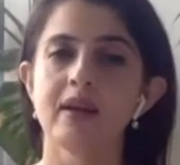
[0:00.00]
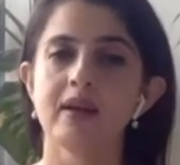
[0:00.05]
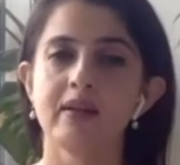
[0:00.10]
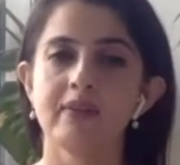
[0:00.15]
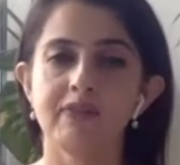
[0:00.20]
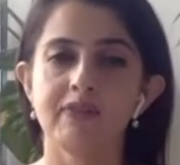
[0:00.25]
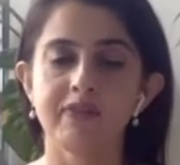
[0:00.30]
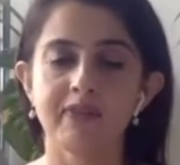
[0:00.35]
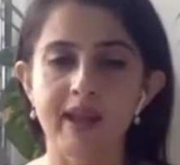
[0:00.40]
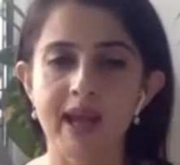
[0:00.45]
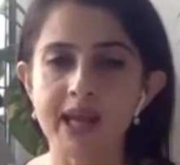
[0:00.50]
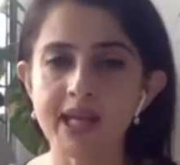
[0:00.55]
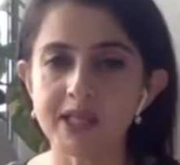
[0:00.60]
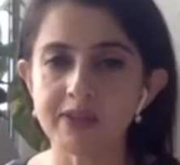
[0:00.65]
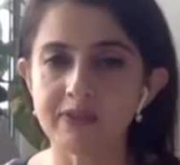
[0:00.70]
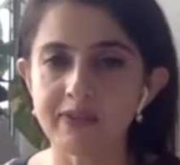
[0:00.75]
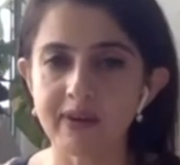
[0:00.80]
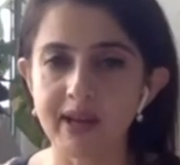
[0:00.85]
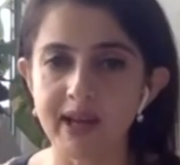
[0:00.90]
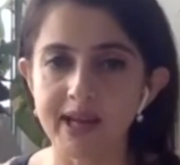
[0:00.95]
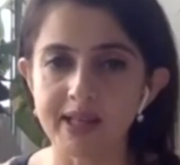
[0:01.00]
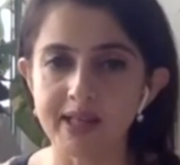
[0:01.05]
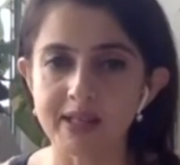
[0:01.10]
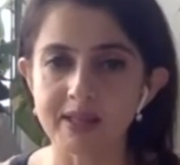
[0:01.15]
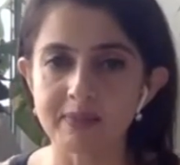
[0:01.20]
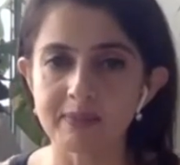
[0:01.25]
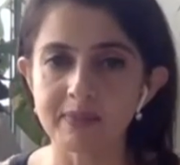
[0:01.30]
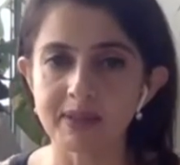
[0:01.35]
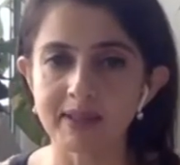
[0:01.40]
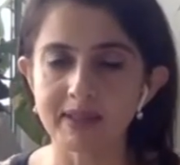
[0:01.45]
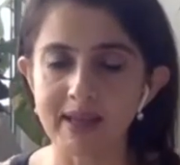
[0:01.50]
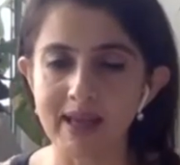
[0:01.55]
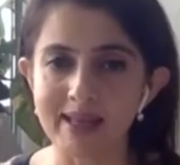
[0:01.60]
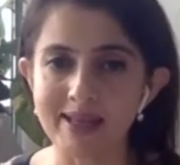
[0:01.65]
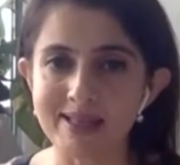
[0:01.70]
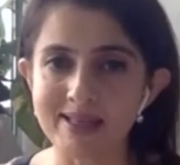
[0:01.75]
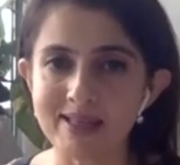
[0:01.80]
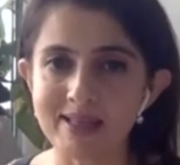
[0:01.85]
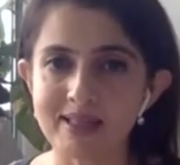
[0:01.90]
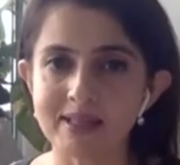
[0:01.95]
A flight
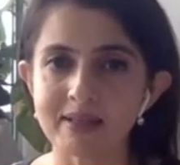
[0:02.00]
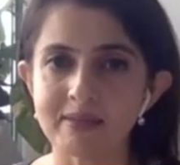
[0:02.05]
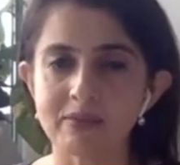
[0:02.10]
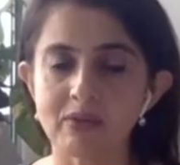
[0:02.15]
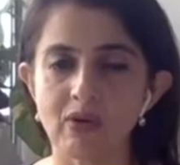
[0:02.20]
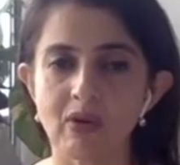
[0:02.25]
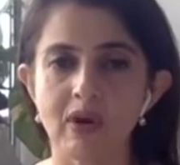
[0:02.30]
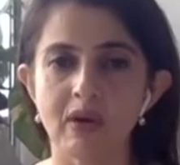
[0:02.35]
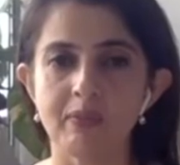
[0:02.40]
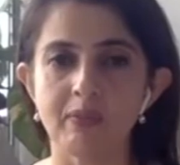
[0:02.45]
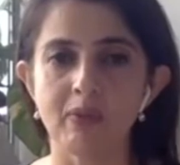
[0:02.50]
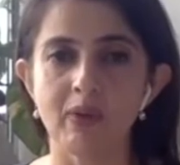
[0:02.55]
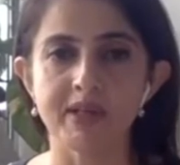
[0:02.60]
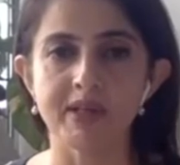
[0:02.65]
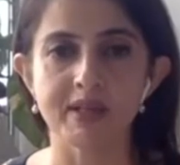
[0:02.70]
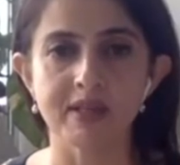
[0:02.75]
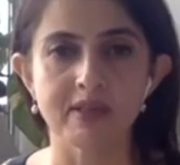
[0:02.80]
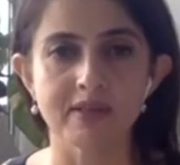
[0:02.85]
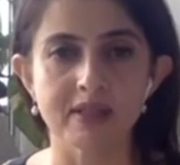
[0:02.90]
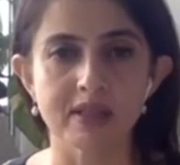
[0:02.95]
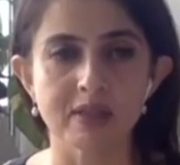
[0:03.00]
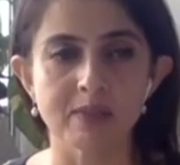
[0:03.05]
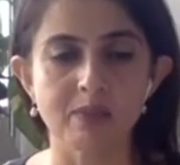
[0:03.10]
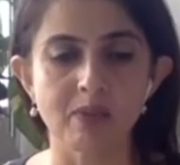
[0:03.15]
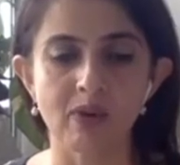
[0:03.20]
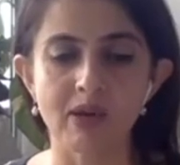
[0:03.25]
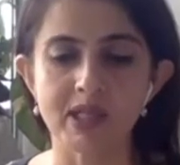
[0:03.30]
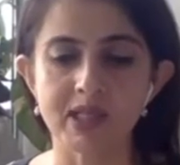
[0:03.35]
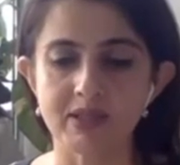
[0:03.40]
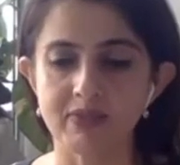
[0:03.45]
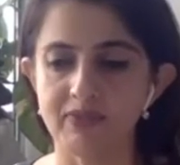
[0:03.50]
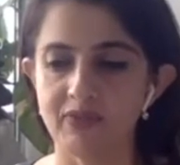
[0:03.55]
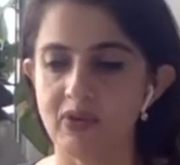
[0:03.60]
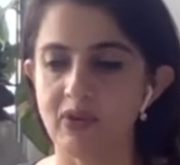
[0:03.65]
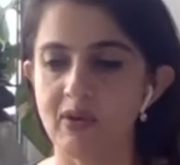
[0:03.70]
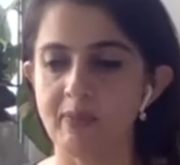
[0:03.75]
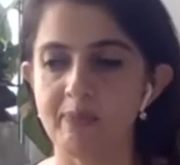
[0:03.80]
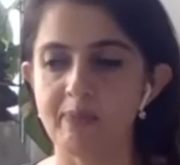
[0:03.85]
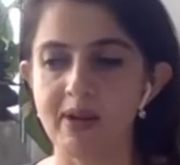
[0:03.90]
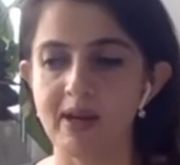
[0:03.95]
mechanism or body response
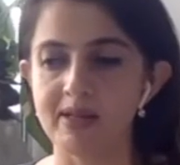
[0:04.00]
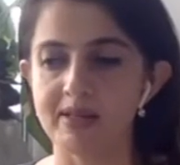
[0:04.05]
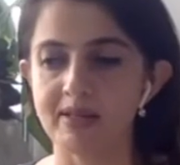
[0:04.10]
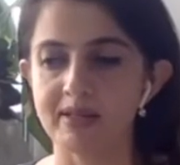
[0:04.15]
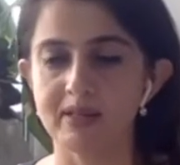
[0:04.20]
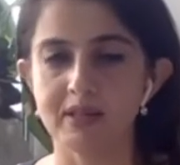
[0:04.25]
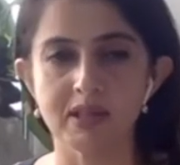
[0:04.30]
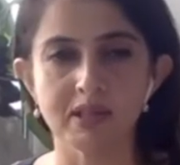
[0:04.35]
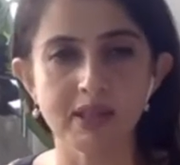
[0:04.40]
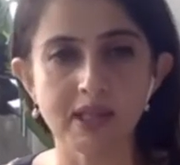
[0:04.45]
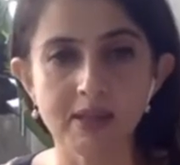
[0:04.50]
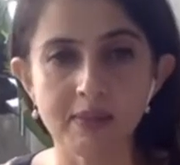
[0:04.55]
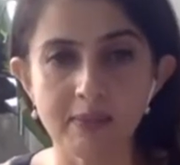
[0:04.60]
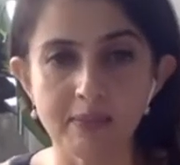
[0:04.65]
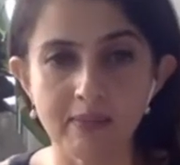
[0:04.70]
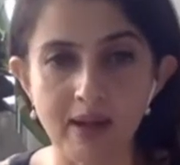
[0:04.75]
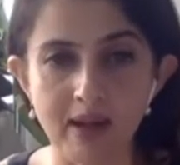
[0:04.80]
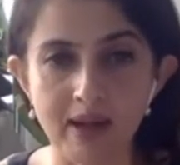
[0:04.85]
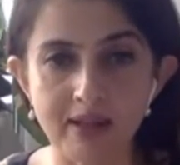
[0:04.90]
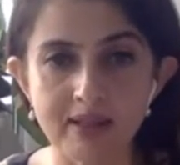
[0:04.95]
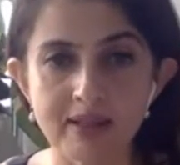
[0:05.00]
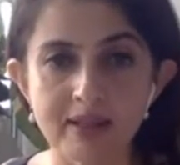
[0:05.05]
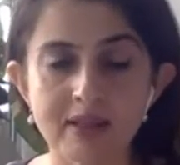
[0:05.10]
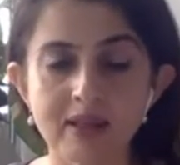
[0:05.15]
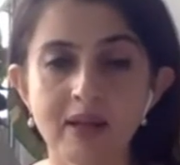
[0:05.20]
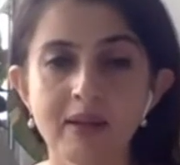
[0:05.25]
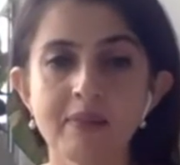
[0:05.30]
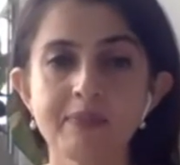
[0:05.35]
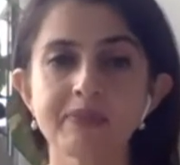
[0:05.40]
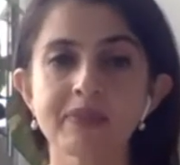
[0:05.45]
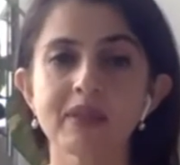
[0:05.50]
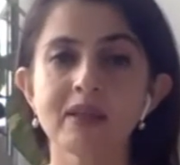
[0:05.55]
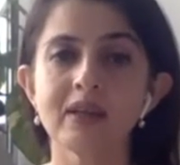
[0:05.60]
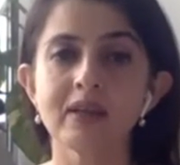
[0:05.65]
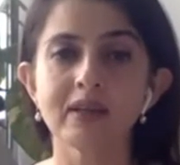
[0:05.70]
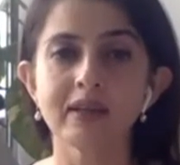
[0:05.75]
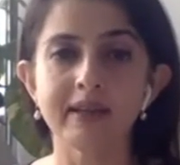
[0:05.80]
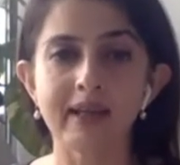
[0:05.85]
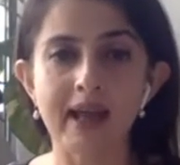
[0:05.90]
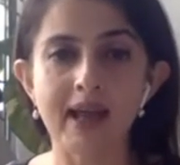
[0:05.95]
for past 3 months
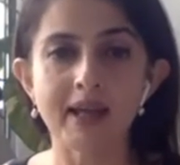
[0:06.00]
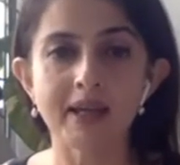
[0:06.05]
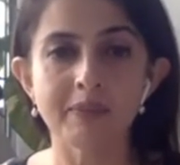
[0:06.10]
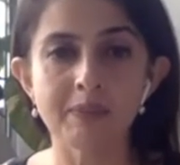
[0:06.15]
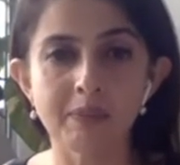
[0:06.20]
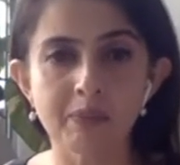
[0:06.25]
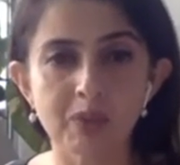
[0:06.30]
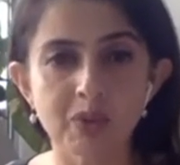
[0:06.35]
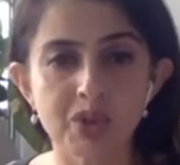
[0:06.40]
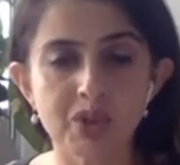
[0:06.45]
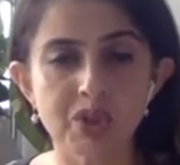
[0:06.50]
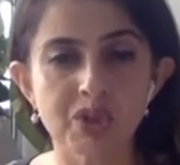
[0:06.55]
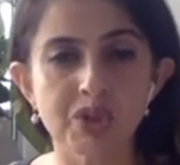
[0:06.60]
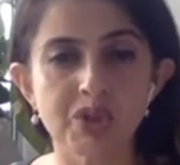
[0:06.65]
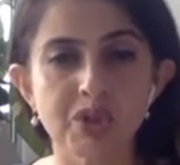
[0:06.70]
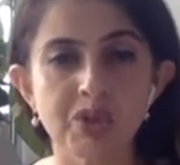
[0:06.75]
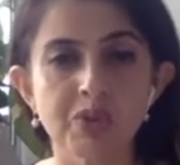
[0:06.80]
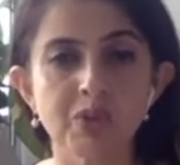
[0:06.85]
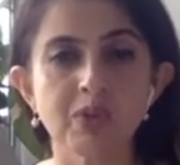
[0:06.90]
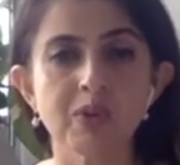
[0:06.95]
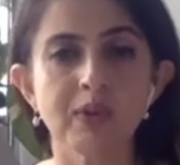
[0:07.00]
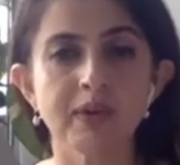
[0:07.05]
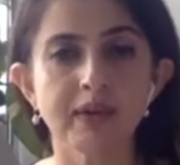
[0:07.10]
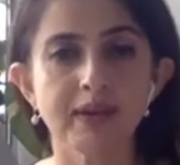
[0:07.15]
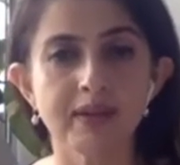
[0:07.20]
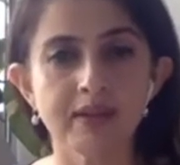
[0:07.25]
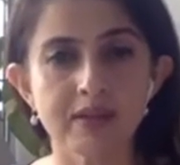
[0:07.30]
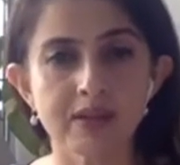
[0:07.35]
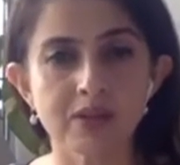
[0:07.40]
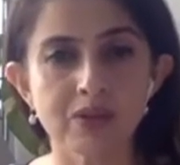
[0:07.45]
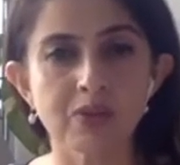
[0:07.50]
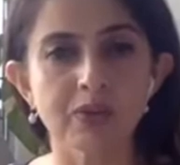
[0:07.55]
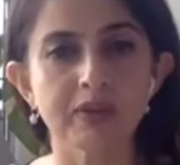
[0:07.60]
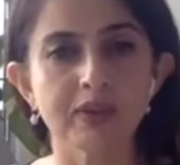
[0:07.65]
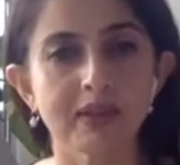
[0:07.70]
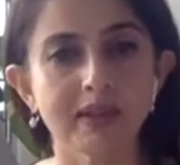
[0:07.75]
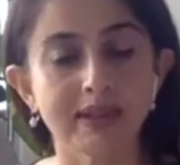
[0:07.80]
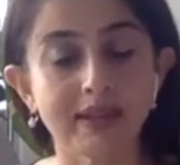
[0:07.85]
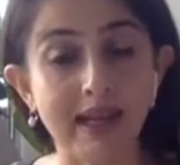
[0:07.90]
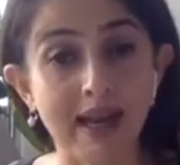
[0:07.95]
can put you into
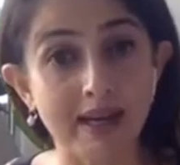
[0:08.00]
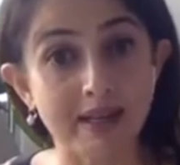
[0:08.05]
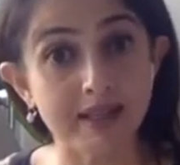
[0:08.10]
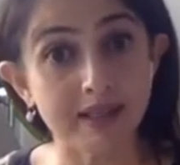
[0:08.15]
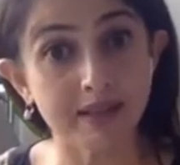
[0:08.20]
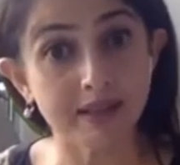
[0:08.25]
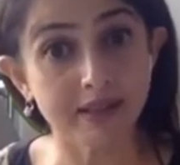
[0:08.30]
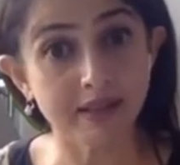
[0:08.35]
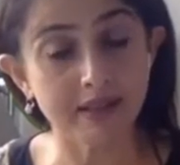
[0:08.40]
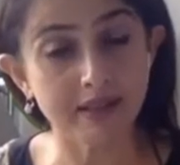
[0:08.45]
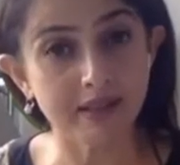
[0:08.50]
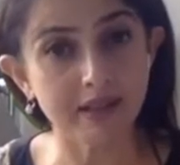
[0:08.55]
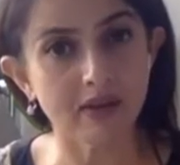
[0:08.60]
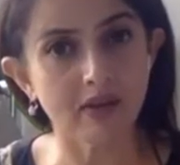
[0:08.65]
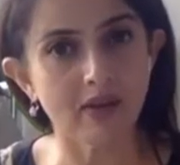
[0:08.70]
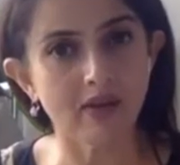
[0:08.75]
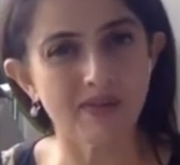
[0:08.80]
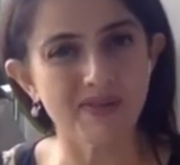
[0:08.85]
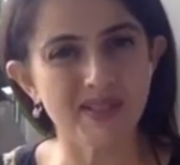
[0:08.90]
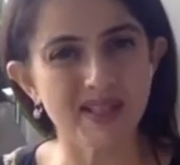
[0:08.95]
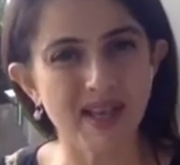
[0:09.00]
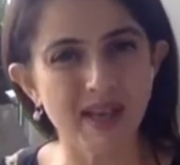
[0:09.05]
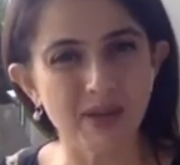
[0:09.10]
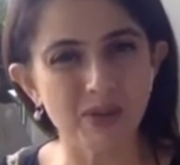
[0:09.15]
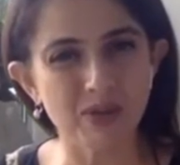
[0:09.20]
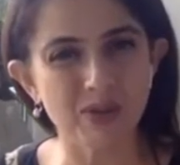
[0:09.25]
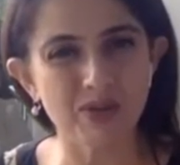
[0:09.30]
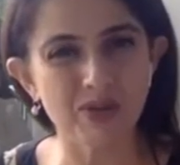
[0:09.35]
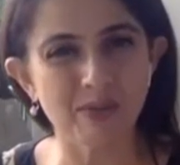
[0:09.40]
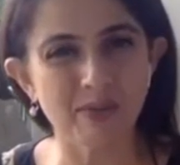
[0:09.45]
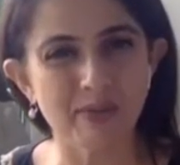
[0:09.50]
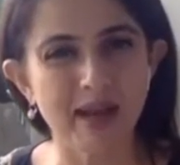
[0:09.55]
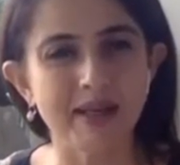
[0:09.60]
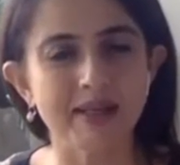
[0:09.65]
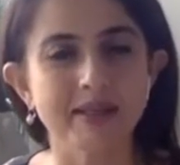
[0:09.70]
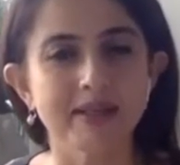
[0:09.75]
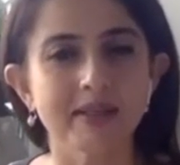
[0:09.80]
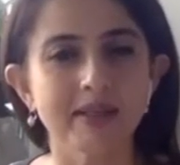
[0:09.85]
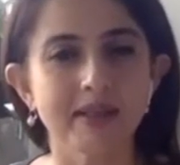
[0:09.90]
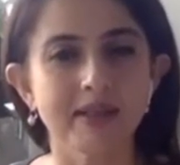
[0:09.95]
the category of
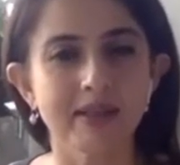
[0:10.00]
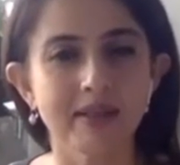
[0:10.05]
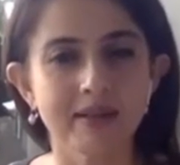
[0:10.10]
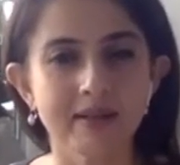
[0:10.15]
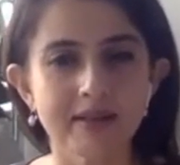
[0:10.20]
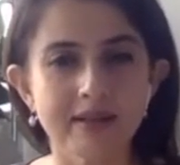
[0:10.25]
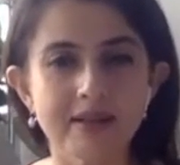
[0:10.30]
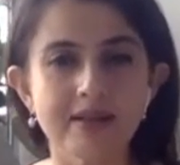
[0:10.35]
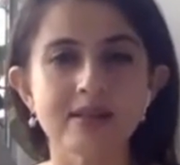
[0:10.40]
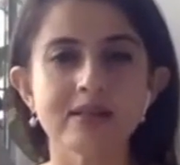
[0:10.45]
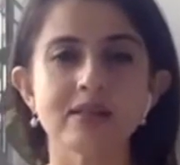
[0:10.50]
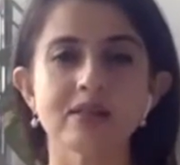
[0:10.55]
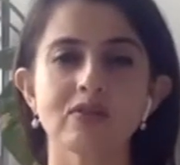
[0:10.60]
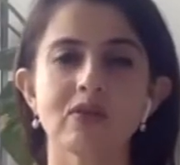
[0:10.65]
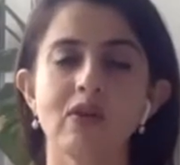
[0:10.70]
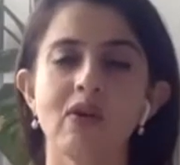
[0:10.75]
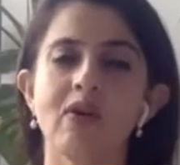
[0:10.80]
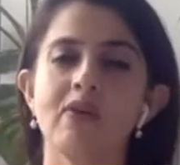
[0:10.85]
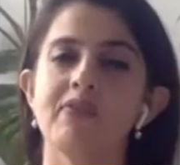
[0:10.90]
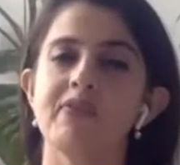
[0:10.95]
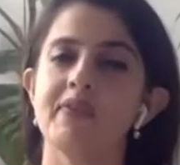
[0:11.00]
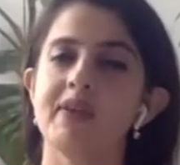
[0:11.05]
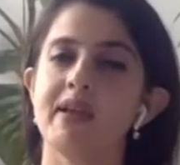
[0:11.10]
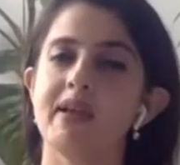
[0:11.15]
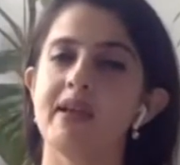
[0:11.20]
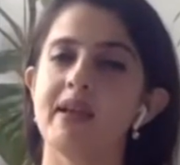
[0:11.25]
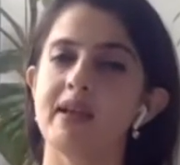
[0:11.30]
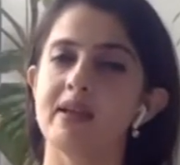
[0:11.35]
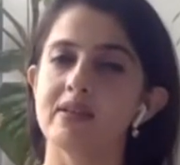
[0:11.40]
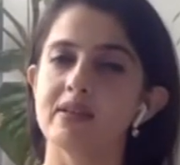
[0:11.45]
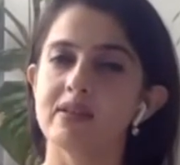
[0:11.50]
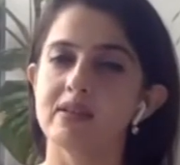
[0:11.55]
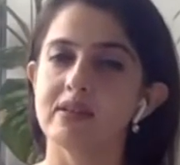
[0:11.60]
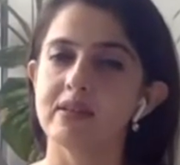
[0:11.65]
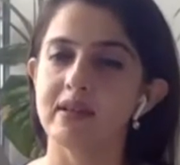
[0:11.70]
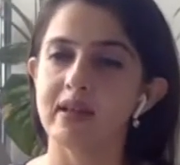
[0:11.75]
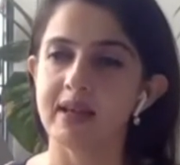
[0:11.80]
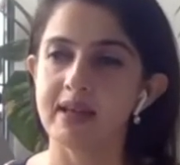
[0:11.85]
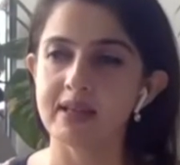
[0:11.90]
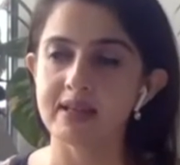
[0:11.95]
psychosomatic illness of
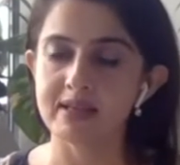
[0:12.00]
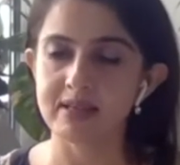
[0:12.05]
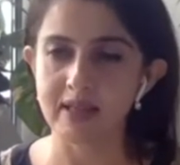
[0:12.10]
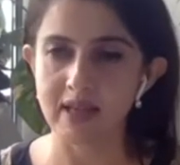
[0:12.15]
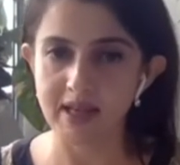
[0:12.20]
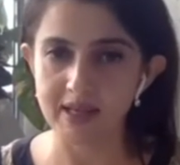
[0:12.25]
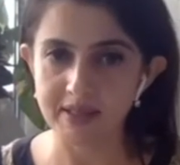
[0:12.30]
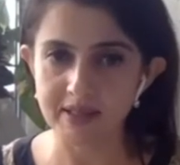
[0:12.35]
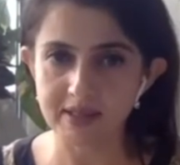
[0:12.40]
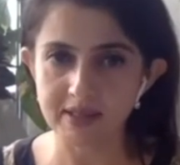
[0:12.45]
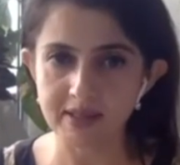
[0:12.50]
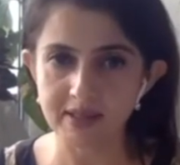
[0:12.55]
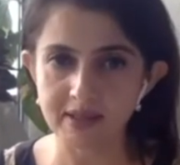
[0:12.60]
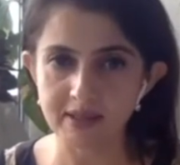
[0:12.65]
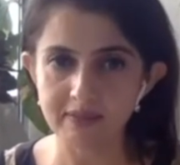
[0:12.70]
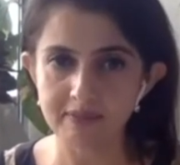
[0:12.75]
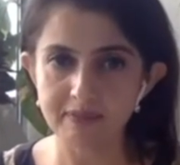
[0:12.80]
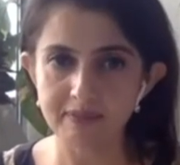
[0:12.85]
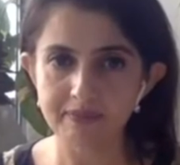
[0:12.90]
anxiety